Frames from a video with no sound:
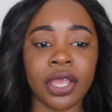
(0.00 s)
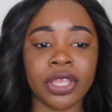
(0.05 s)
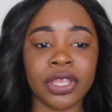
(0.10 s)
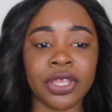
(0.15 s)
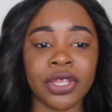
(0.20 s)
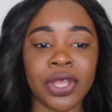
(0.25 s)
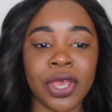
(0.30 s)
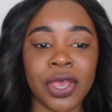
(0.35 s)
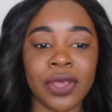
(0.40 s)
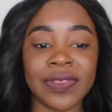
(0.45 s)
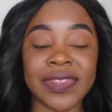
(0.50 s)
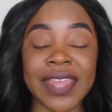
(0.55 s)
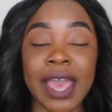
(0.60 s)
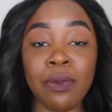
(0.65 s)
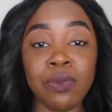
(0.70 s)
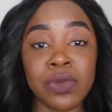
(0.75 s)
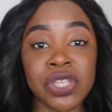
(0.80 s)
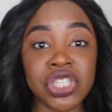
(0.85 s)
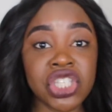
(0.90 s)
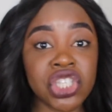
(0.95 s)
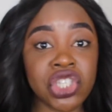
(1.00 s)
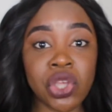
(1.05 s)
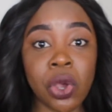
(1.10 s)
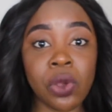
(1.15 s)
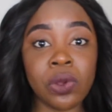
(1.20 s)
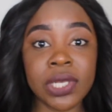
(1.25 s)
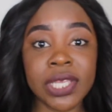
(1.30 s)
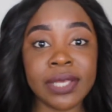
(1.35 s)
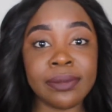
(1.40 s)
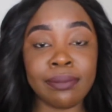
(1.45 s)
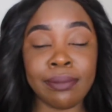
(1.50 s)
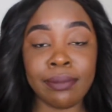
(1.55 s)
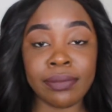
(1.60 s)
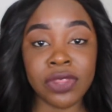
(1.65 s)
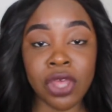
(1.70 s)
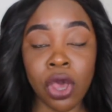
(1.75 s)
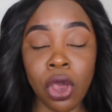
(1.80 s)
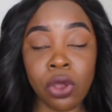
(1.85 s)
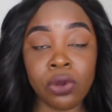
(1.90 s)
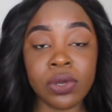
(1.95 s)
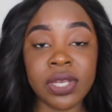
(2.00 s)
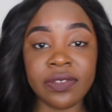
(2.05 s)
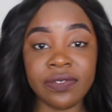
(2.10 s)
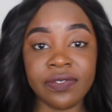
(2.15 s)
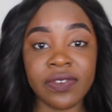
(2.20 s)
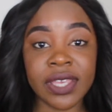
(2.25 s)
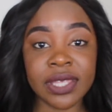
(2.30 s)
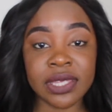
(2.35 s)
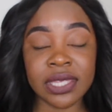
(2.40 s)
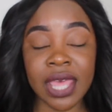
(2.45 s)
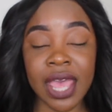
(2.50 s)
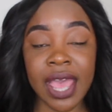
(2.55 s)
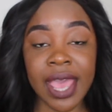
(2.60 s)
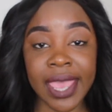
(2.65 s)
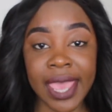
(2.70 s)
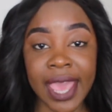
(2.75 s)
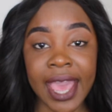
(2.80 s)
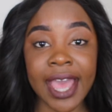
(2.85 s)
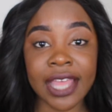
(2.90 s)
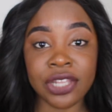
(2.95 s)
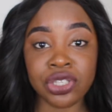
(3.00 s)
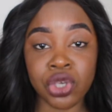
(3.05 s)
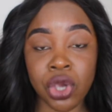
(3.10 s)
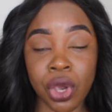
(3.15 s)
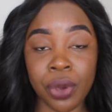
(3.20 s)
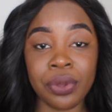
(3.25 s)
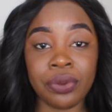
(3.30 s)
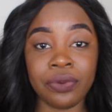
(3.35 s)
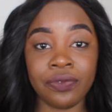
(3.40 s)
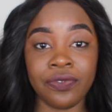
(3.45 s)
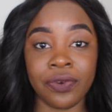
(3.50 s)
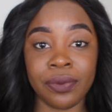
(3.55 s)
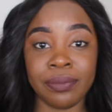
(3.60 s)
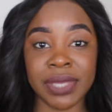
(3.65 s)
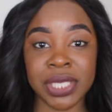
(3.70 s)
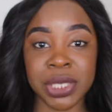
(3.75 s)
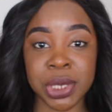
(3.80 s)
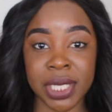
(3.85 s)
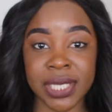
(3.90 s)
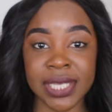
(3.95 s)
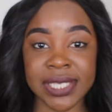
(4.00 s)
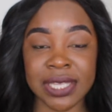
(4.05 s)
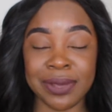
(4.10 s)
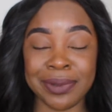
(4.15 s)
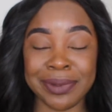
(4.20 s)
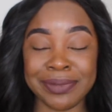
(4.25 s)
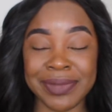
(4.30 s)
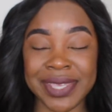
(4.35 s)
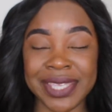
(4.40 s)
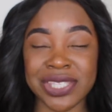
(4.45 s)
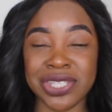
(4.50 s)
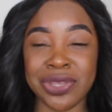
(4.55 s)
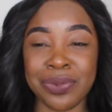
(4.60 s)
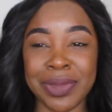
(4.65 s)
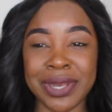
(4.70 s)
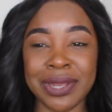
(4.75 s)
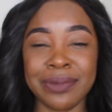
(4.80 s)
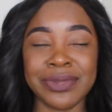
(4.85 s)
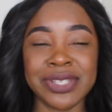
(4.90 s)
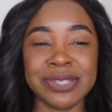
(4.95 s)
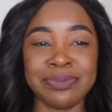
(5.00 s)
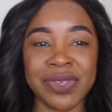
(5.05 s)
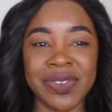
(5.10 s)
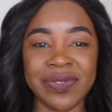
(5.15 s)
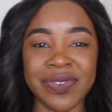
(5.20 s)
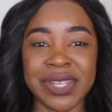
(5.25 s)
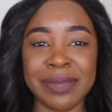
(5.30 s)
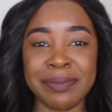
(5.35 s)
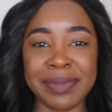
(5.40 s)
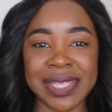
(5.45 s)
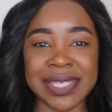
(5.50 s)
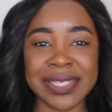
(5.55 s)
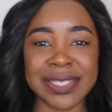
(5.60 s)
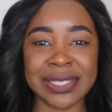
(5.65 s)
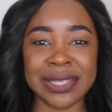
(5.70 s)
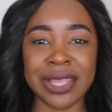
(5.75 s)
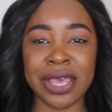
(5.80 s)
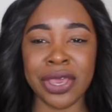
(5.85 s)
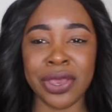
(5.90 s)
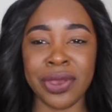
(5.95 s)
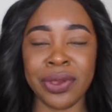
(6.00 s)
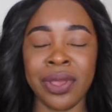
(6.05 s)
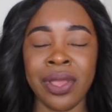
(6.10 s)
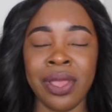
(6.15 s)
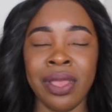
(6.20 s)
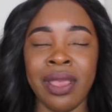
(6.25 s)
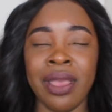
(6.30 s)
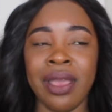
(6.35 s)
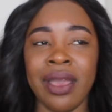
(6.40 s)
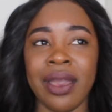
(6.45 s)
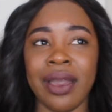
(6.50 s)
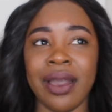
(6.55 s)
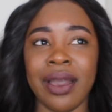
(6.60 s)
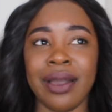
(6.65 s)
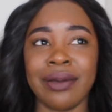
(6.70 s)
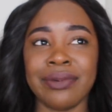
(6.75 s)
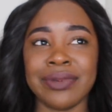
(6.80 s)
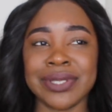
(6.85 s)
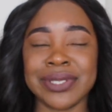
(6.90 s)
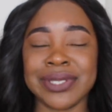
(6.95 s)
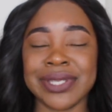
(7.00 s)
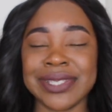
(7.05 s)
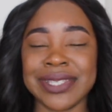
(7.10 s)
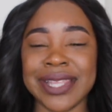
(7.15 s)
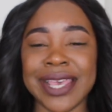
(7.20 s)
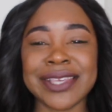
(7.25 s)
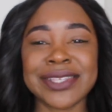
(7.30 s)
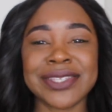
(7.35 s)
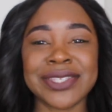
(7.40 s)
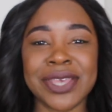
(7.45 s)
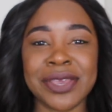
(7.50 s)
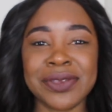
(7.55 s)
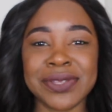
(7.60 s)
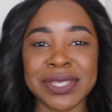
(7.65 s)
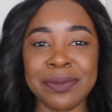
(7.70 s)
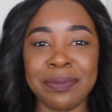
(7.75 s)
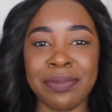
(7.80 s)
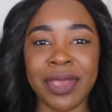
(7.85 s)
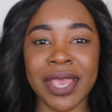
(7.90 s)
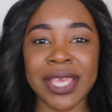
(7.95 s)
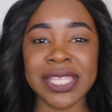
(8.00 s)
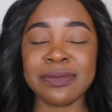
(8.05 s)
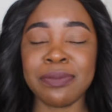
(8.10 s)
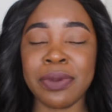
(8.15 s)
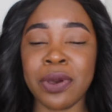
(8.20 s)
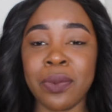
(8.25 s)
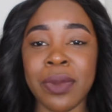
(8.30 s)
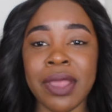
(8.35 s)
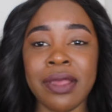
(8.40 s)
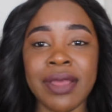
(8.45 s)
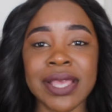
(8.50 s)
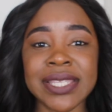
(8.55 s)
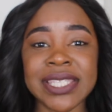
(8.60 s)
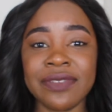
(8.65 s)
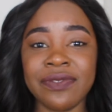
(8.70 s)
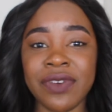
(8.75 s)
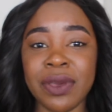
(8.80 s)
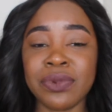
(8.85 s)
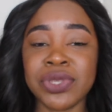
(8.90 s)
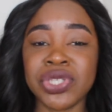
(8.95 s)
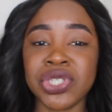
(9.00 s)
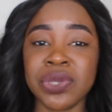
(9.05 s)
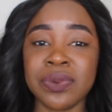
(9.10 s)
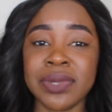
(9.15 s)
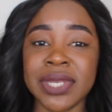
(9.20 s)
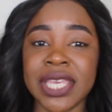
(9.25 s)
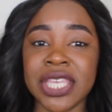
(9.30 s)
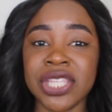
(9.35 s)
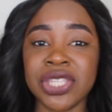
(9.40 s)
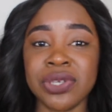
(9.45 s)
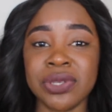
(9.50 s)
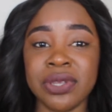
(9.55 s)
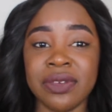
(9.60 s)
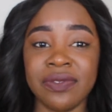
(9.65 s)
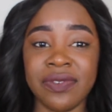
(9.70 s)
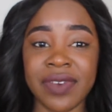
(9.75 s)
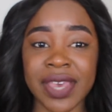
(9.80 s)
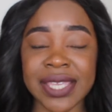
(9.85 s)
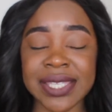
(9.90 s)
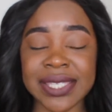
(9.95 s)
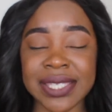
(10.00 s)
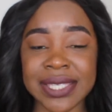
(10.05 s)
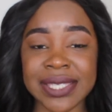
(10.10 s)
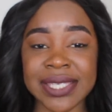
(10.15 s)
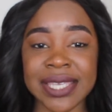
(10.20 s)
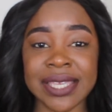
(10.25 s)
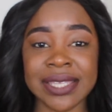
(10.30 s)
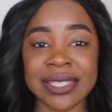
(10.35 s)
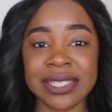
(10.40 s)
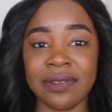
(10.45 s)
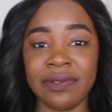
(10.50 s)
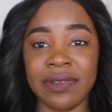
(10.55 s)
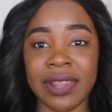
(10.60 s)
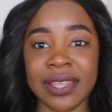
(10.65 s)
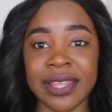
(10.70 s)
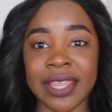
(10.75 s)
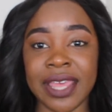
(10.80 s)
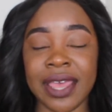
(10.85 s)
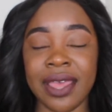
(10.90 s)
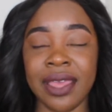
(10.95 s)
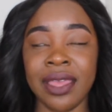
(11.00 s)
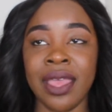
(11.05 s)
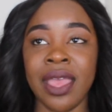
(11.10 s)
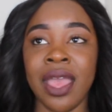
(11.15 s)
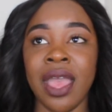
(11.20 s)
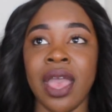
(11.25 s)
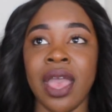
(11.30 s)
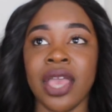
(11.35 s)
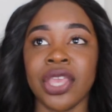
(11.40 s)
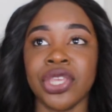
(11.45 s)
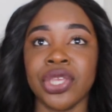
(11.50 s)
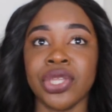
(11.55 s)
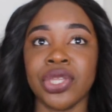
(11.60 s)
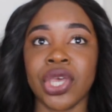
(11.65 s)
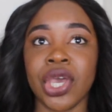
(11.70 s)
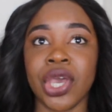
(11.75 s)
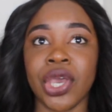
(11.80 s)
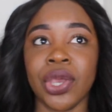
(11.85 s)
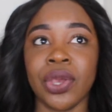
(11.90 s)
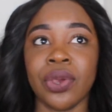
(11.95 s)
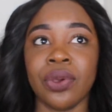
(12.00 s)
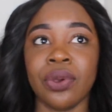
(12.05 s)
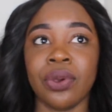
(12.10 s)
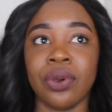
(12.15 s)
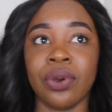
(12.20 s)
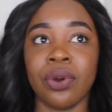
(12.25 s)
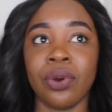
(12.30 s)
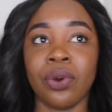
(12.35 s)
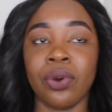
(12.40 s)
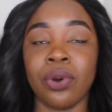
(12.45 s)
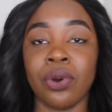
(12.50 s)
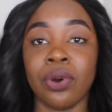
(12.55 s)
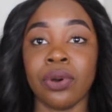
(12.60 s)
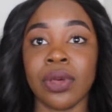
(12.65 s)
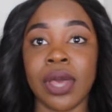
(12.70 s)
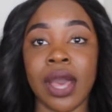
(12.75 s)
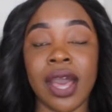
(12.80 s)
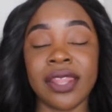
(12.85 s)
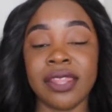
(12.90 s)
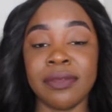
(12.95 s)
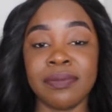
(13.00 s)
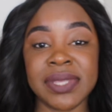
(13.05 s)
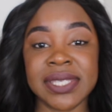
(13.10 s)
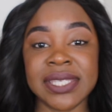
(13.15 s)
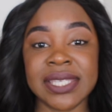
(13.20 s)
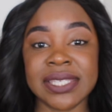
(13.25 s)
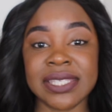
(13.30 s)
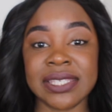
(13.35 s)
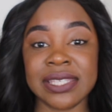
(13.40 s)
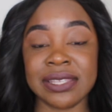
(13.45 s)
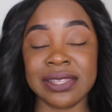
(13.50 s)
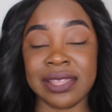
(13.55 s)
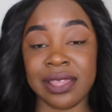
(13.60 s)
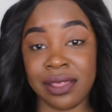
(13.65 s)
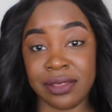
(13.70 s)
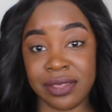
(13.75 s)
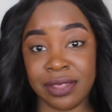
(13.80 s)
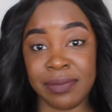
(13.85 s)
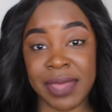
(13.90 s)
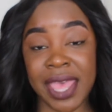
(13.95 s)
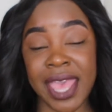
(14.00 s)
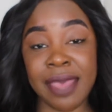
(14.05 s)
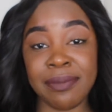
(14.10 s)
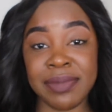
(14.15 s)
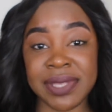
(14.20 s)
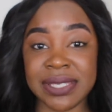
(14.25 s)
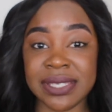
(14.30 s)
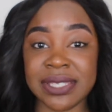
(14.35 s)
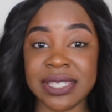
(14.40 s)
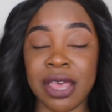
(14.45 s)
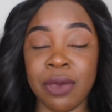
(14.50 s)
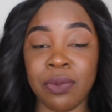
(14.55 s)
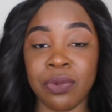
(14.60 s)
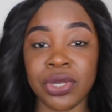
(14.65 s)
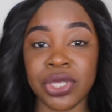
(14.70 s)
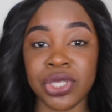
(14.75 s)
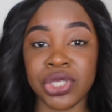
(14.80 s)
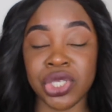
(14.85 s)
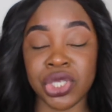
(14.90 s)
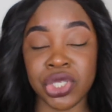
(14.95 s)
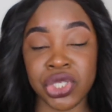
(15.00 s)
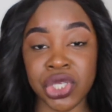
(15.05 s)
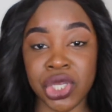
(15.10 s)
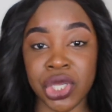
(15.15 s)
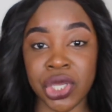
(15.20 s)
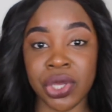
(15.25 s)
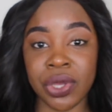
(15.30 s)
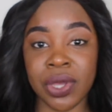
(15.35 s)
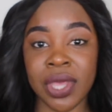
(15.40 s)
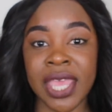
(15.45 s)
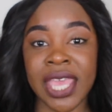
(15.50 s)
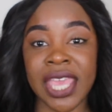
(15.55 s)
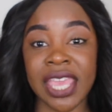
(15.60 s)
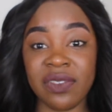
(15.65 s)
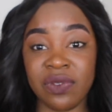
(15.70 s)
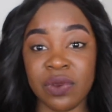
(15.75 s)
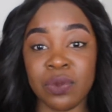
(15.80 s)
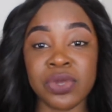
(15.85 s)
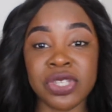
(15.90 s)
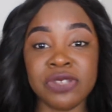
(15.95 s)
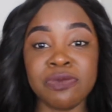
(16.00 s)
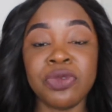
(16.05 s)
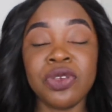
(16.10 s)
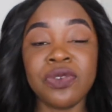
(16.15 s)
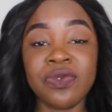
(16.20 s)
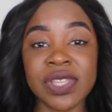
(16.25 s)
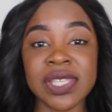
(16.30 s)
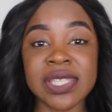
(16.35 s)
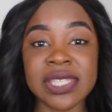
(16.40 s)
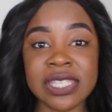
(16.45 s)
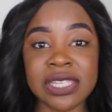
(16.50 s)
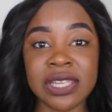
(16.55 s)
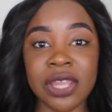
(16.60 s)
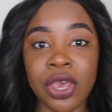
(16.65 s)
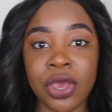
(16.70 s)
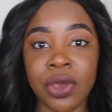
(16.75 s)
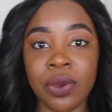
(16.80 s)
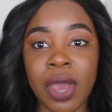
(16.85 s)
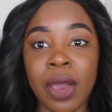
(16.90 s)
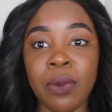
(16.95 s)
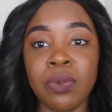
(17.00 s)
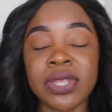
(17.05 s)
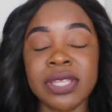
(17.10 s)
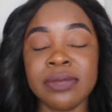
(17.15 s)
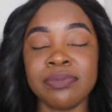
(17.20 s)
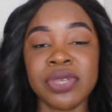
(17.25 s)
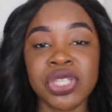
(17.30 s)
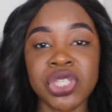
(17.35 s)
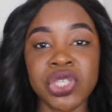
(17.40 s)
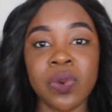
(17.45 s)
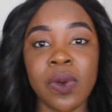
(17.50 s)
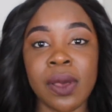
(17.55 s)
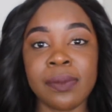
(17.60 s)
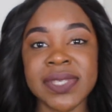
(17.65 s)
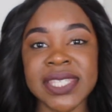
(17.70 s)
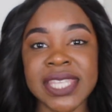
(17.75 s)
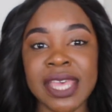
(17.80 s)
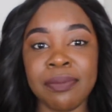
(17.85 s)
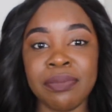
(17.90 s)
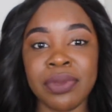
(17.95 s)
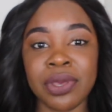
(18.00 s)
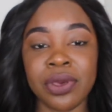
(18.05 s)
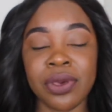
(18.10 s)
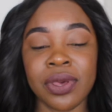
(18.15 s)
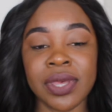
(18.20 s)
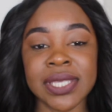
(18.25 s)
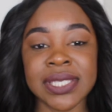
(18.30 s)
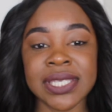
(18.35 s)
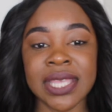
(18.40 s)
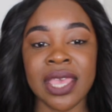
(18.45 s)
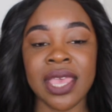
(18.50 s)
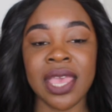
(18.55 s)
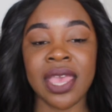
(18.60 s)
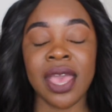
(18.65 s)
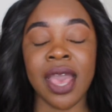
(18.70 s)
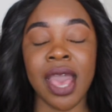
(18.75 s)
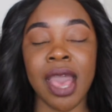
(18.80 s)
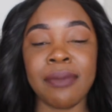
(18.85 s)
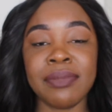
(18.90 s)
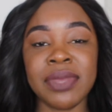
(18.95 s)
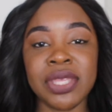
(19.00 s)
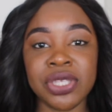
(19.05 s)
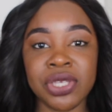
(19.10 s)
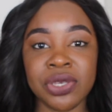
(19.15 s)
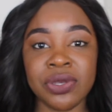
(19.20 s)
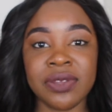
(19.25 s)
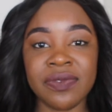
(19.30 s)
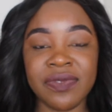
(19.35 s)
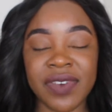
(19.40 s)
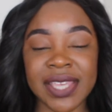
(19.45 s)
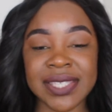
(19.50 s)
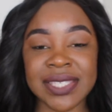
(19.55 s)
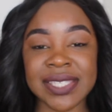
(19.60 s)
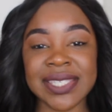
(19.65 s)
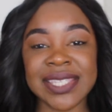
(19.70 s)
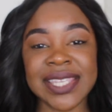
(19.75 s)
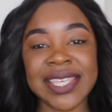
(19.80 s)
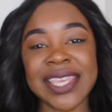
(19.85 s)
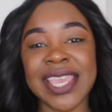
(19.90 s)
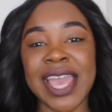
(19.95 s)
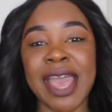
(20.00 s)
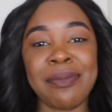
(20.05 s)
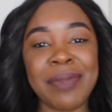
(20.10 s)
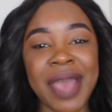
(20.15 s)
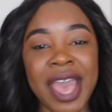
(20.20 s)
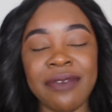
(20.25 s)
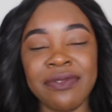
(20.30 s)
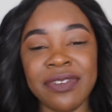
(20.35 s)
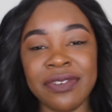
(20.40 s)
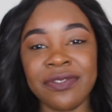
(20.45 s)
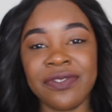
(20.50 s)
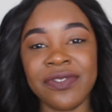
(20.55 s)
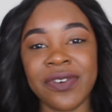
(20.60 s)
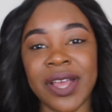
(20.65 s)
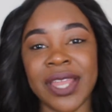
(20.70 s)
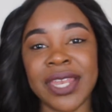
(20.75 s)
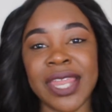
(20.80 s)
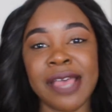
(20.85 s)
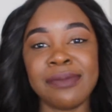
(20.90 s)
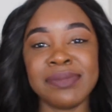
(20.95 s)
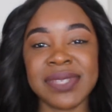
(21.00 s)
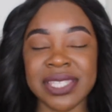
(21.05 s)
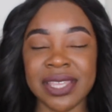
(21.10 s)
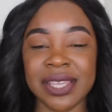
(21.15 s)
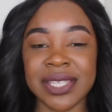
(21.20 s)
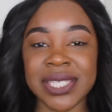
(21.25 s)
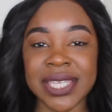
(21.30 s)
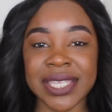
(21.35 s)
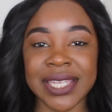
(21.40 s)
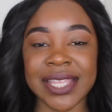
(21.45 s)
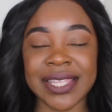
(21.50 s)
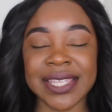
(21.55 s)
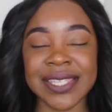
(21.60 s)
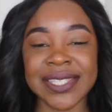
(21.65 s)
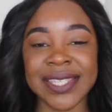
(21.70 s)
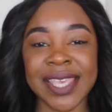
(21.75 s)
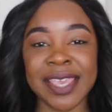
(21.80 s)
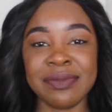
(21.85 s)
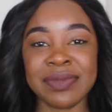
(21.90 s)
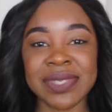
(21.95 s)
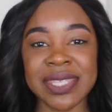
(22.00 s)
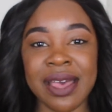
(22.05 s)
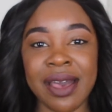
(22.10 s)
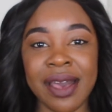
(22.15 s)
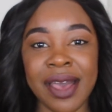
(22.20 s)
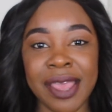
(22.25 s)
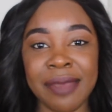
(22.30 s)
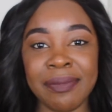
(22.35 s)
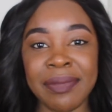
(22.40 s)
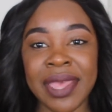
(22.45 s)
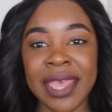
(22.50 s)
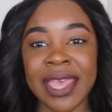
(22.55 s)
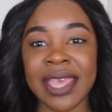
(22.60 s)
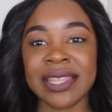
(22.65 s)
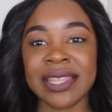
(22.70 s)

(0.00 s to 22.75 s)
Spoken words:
You know, that was solely the only thing that I had going for me. Do you understand what I mean? So when it was moving a bit slow, I was just like so depressed. But whereas if I was doing it in university and stuff like that, you know, or other business, the hair business that I wanted to do, if it was moving slow, I wouldn't be too upset, because I'm in university, I'm having fun, I'm studying at the same time.